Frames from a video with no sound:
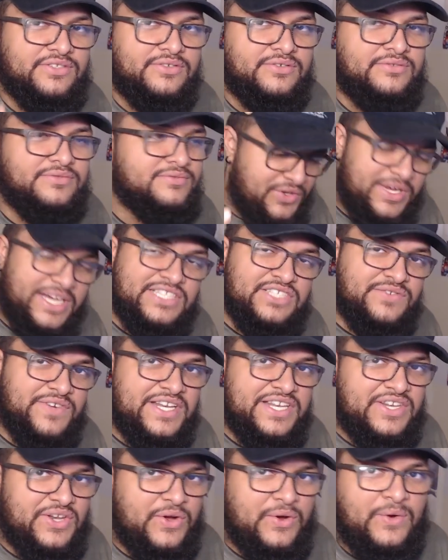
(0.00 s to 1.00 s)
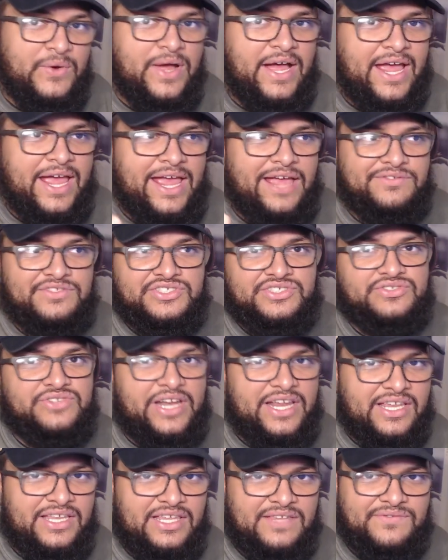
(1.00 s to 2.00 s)
You guys already know I have a
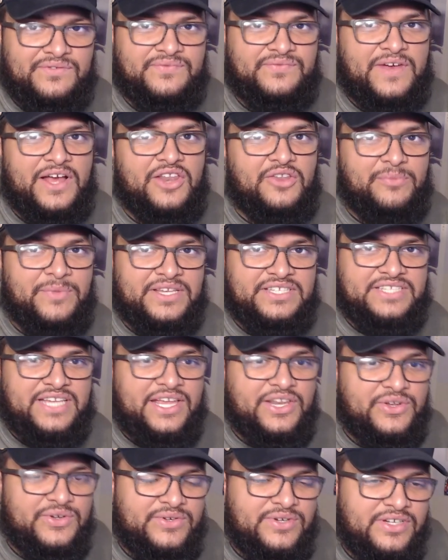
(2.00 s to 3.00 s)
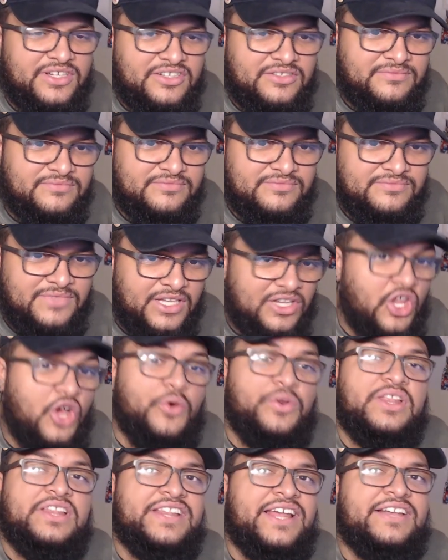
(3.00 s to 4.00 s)
strike if you follow my channel,
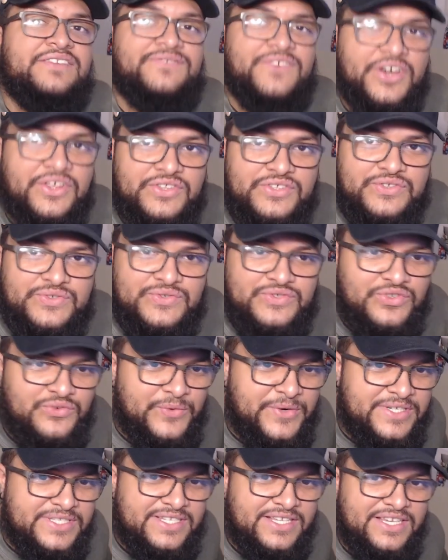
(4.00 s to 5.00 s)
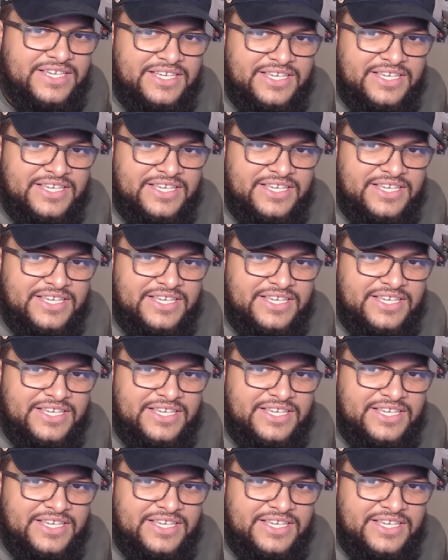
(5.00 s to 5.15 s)
along with a lot of other YouTubers,